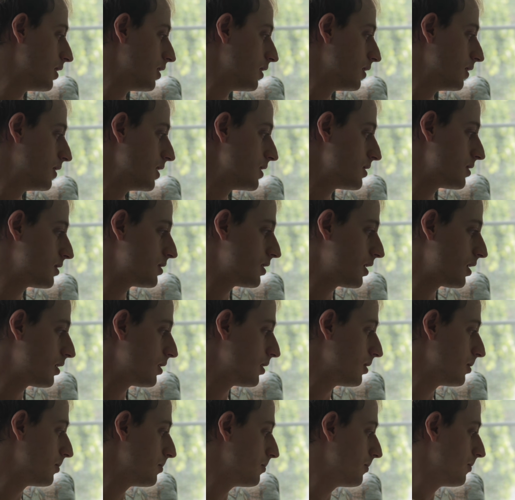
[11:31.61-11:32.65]
This
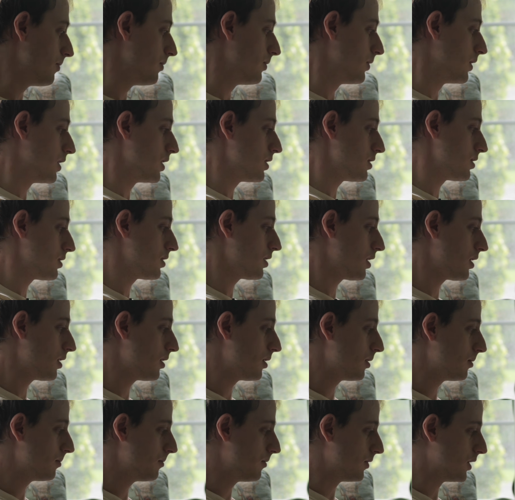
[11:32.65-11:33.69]
setup,
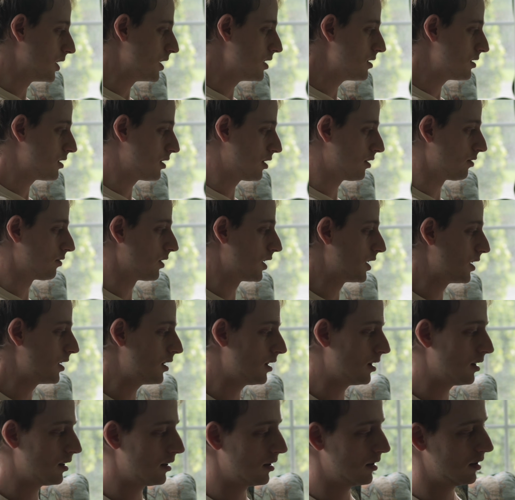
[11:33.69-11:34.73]
these three,
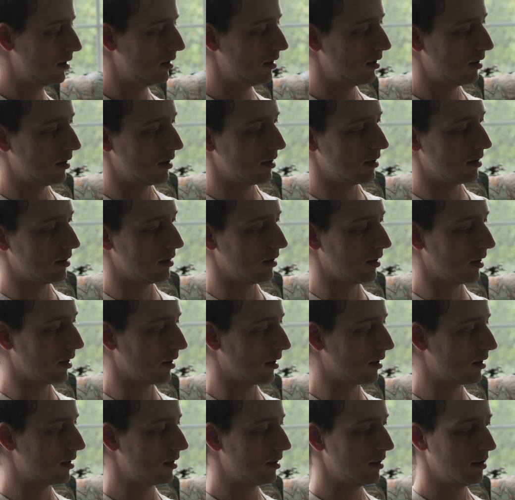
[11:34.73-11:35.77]

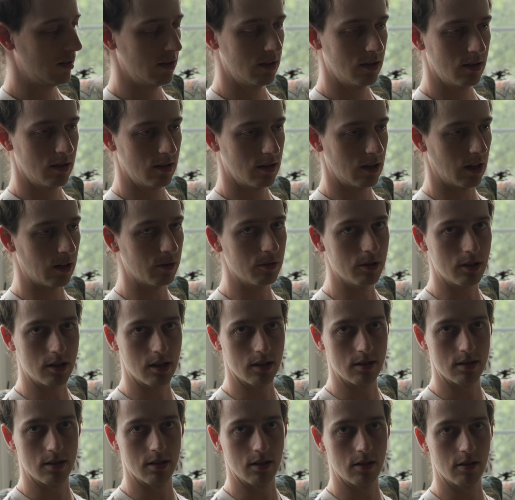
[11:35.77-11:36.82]
like, I would
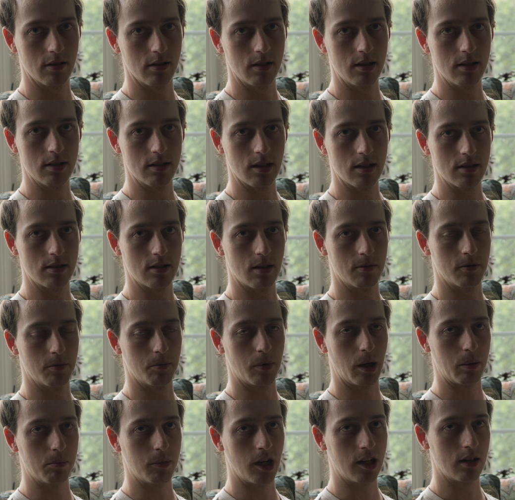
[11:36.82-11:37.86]
consider these as some of
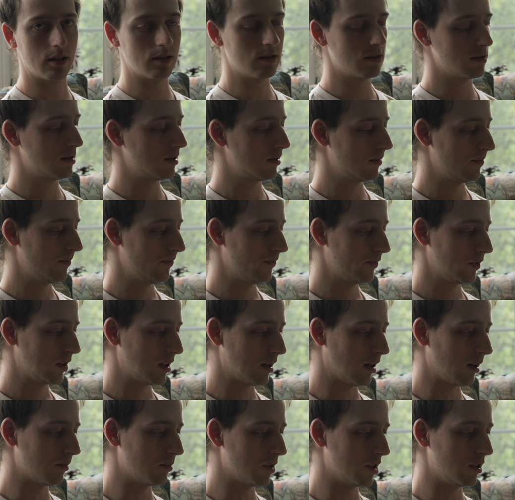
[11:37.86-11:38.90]
my mains.
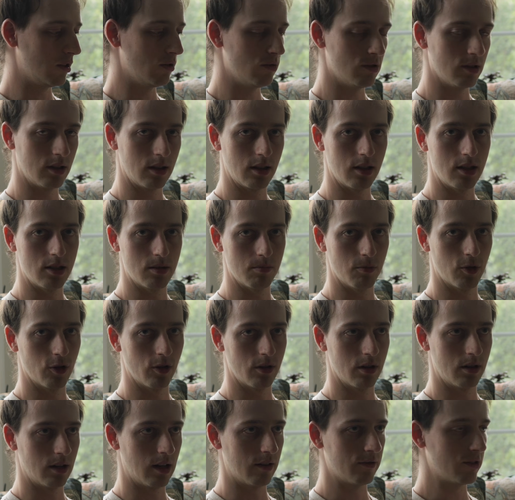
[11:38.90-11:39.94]
I've been using these more
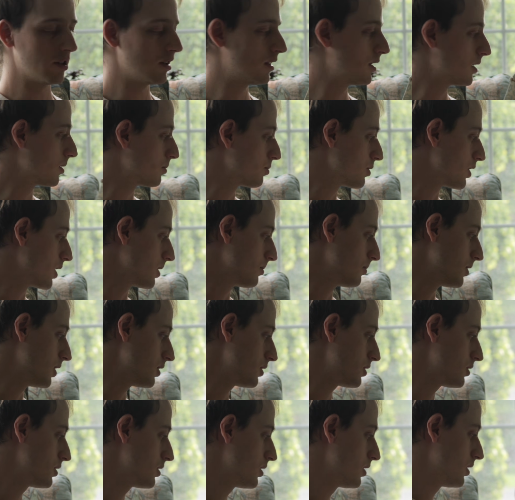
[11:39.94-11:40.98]
than everything, pretty
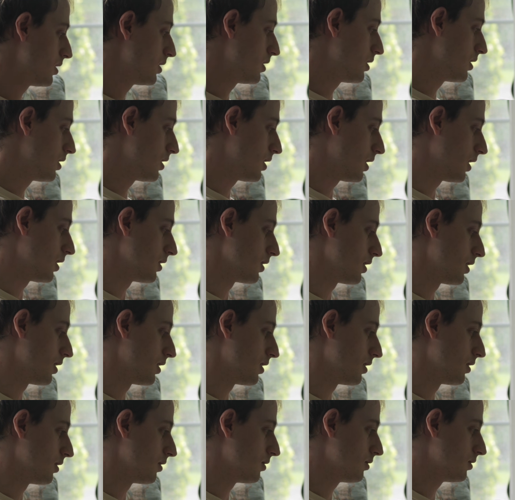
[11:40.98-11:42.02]
much. And
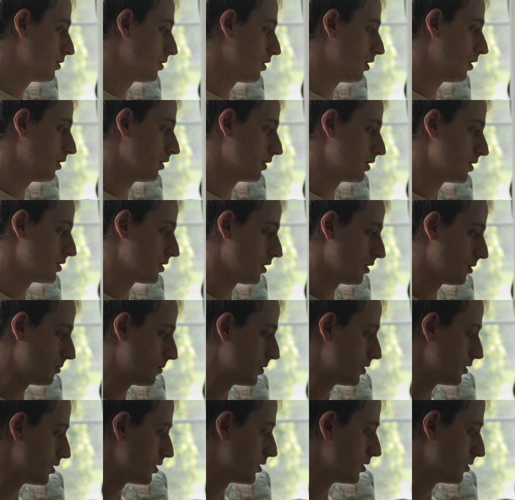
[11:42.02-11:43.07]
then all these other
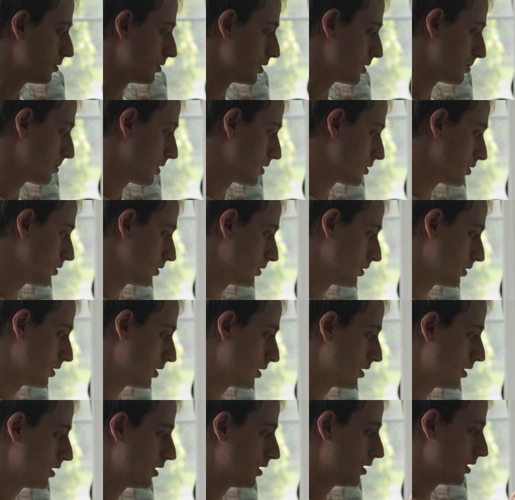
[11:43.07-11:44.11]
ones too, especially
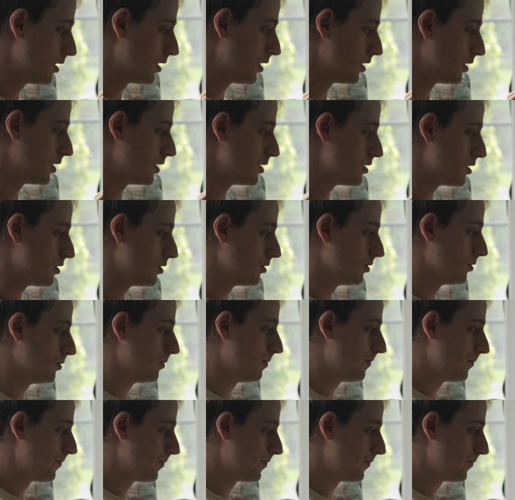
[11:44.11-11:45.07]
these two.